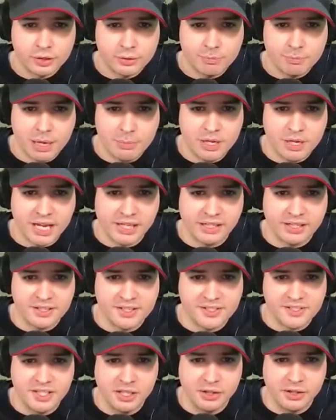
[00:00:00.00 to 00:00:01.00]
Maybe I can
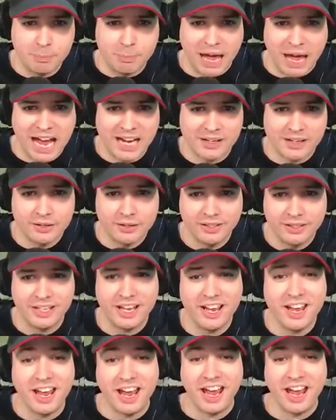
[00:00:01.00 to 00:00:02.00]
steal the back?
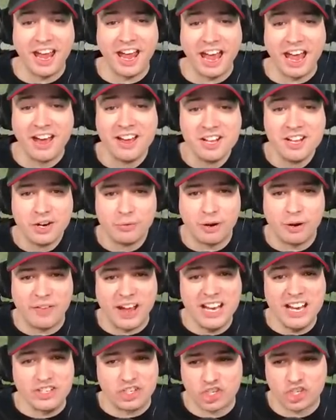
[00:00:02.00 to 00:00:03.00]
Yeah!
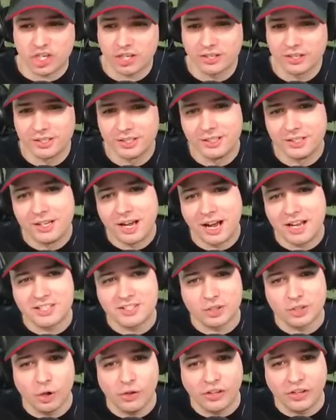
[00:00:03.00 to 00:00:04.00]
Revenge! I
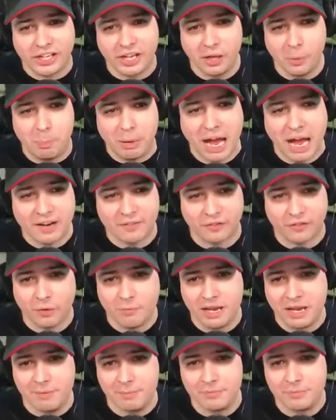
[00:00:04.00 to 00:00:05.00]
stole the kill back
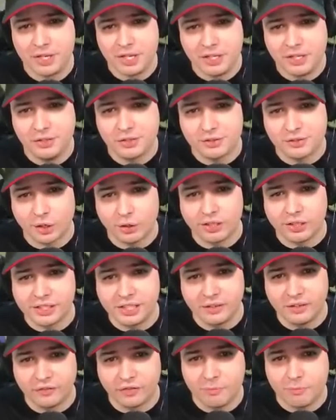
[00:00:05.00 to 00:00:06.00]
from him. He stole the
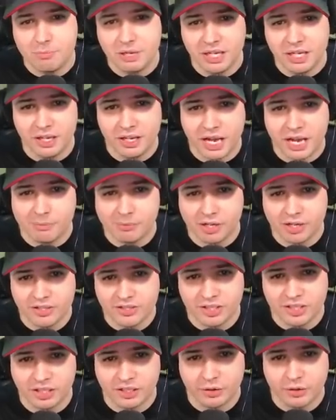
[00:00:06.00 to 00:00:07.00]
kill from me, and I'm gonna
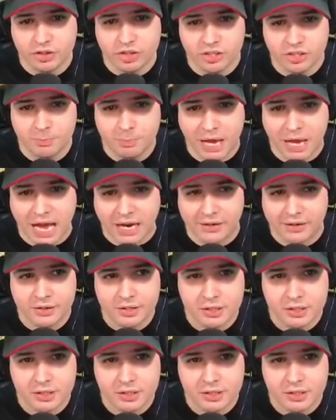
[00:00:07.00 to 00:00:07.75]
steal the riches back.